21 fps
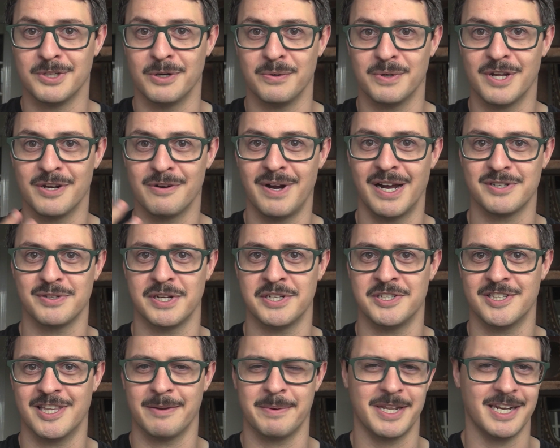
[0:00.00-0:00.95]
So
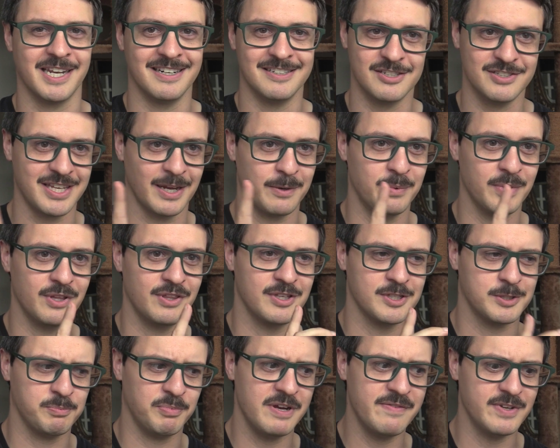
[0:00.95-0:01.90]
congratulations, Dignity. And just like with
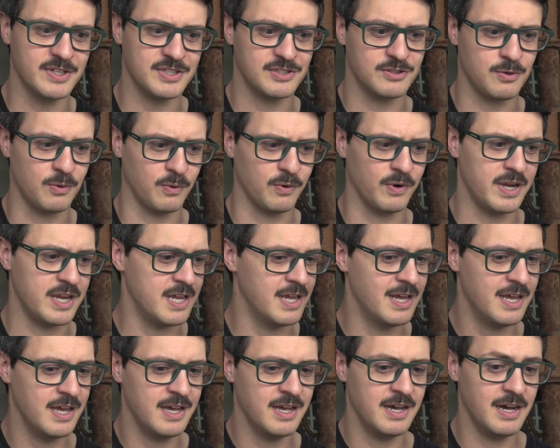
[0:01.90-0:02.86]
this previous story,